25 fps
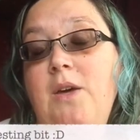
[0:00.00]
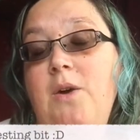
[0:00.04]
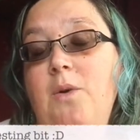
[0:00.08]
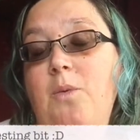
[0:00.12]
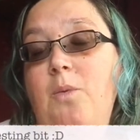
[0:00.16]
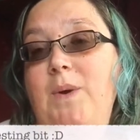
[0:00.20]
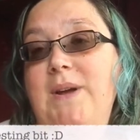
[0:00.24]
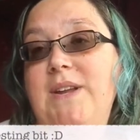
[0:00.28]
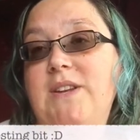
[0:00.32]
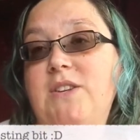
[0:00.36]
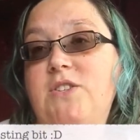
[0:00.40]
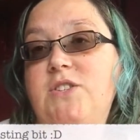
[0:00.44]

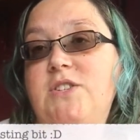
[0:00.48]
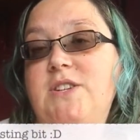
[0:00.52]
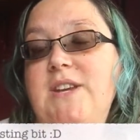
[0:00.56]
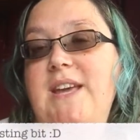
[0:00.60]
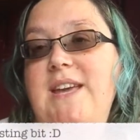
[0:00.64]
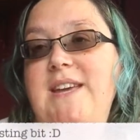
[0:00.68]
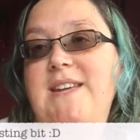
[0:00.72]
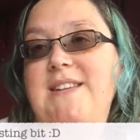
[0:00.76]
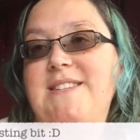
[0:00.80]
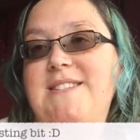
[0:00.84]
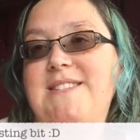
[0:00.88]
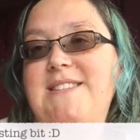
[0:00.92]
which
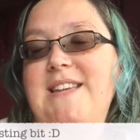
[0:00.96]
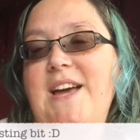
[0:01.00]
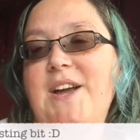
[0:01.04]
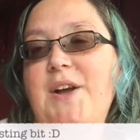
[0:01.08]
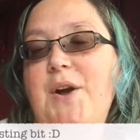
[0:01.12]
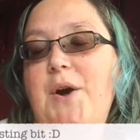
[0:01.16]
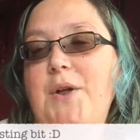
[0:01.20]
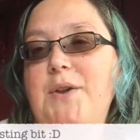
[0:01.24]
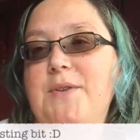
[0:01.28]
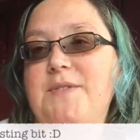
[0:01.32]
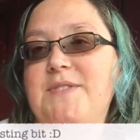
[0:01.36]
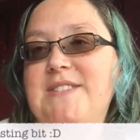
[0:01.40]
is that
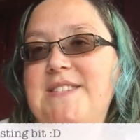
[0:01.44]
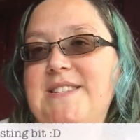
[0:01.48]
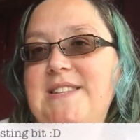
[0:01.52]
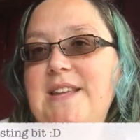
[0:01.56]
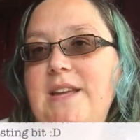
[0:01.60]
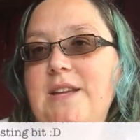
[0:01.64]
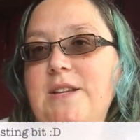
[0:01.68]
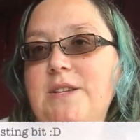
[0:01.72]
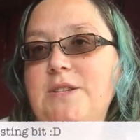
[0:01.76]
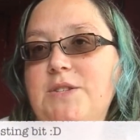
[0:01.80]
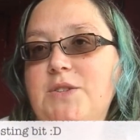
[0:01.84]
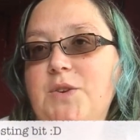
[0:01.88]
kind of
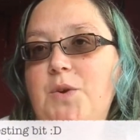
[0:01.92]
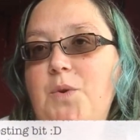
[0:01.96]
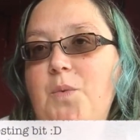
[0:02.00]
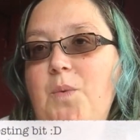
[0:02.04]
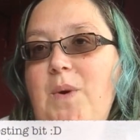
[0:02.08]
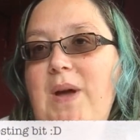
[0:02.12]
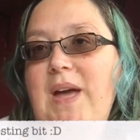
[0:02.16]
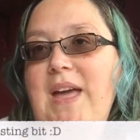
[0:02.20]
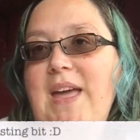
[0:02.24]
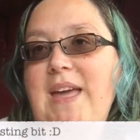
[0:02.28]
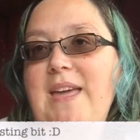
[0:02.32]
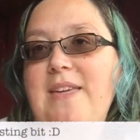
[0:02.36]
sing-song
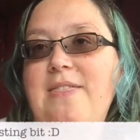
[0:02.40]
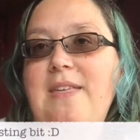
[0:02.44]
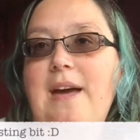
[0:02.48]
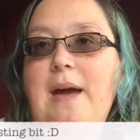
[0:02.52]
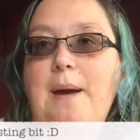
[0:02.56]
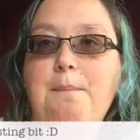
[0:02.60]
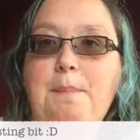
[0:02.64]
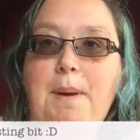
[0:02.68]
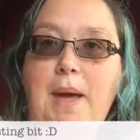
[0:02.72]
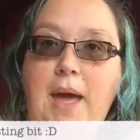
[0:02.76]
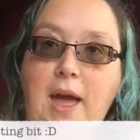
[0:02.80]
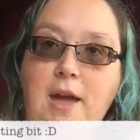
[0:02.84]
way
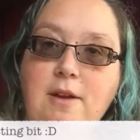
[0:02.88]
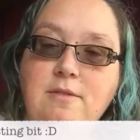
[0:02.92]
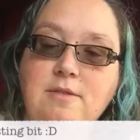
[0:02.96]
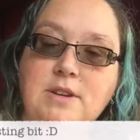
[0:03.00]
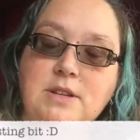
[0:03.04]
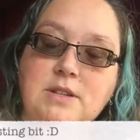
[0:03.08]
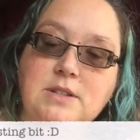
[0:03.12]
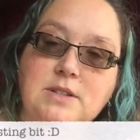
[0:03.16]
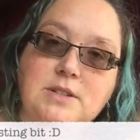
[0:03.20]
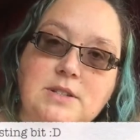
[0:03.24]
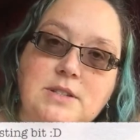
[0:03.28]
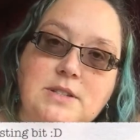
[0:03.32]
that
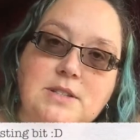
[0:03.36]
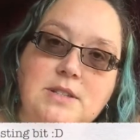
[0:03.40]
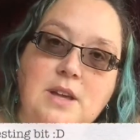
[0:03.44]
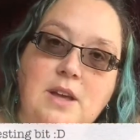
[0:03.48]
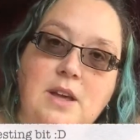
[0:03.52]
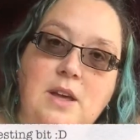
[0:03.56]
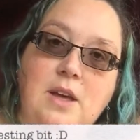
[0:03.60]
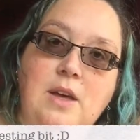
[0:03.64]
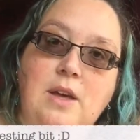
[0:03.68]
parents